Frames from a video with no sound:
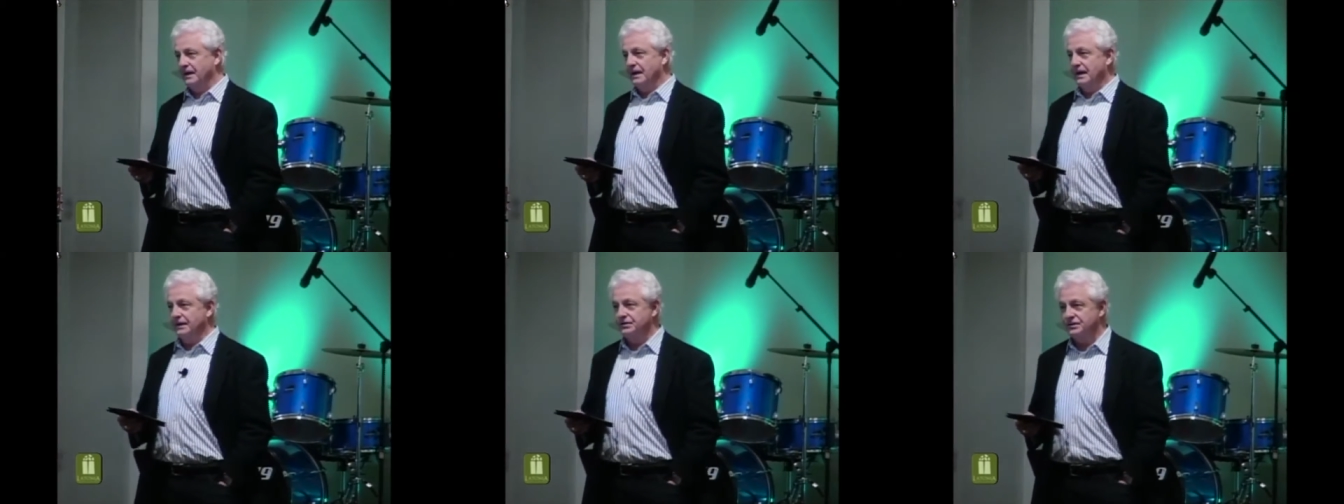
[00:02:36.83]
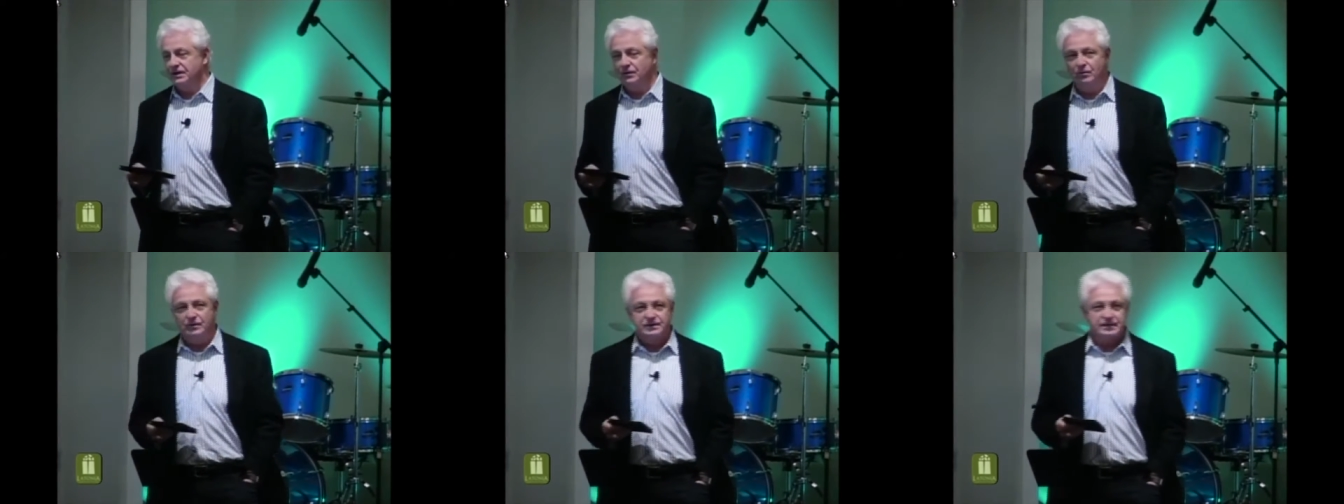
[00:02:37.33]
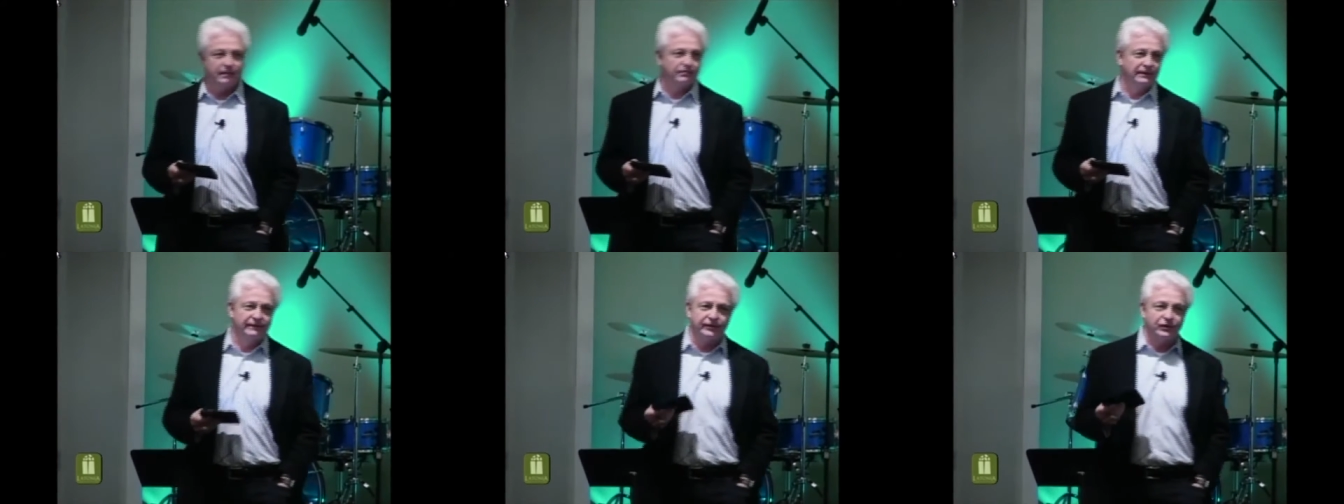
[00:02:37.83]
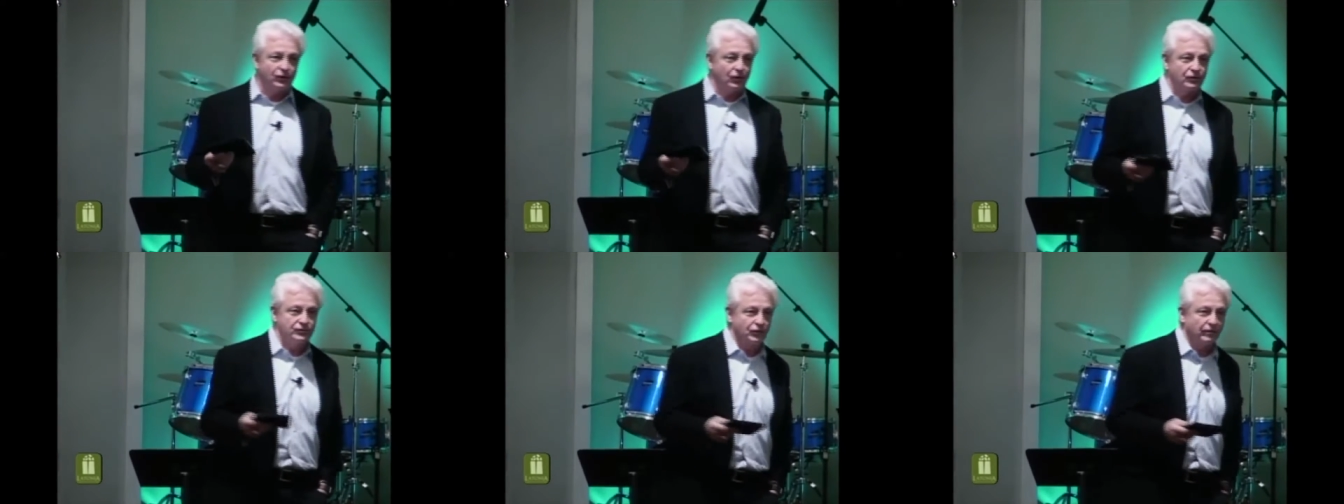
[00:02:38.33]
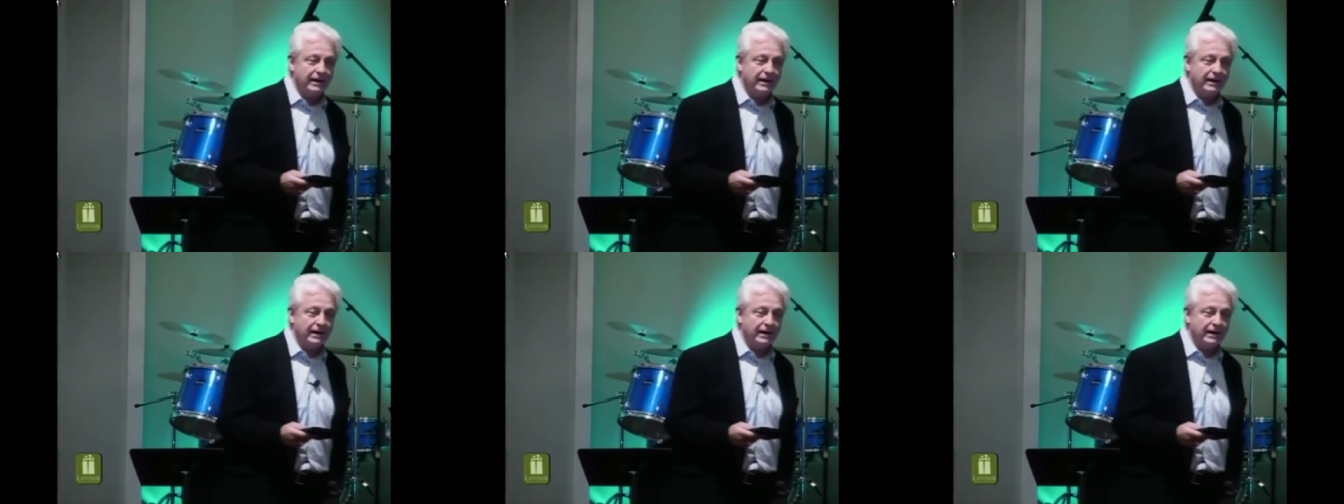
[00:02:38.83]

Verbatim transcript: And she was, I believe, a nurse or a